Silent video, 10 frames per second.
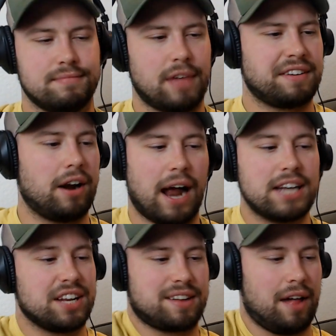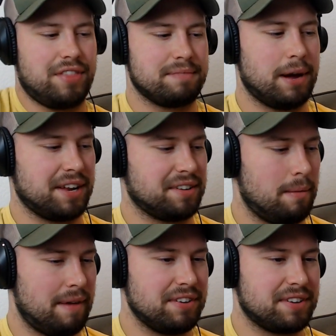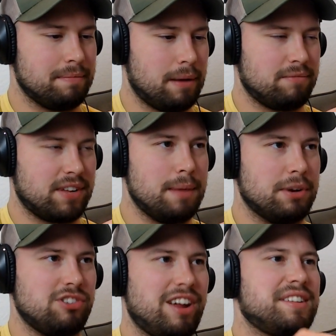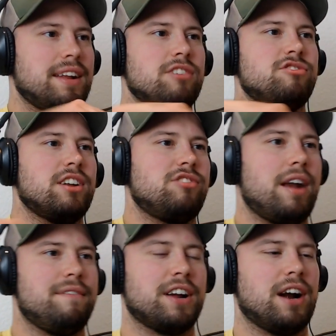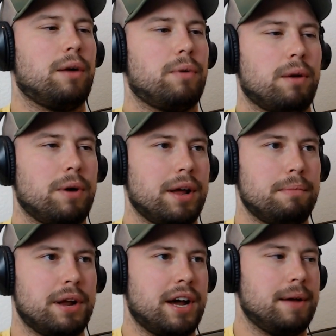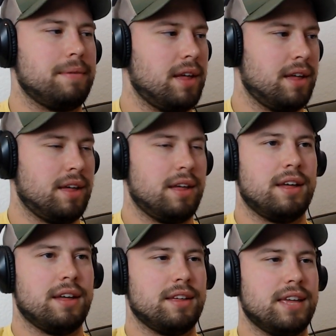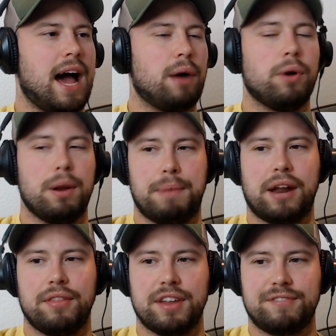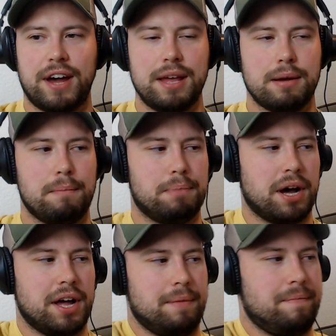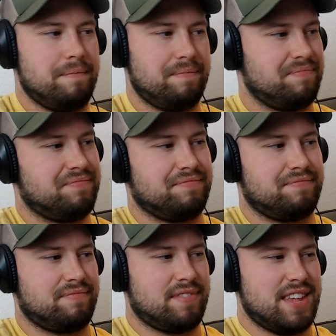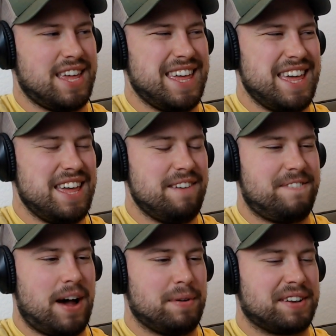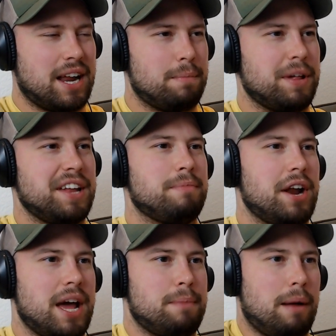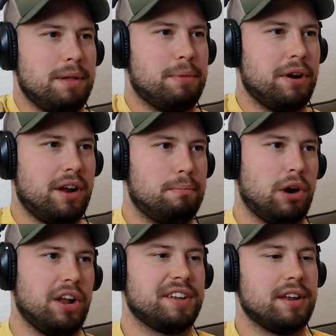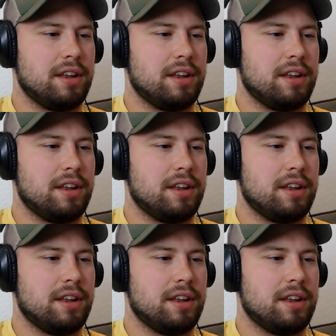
sorry, I just got this mic, so I'm keep adjusting it and shit and trying to figure out where I want it. But yeah, I wouldn't bet on this fight, but if I was gonna place money, I'd probably put it on Brunson.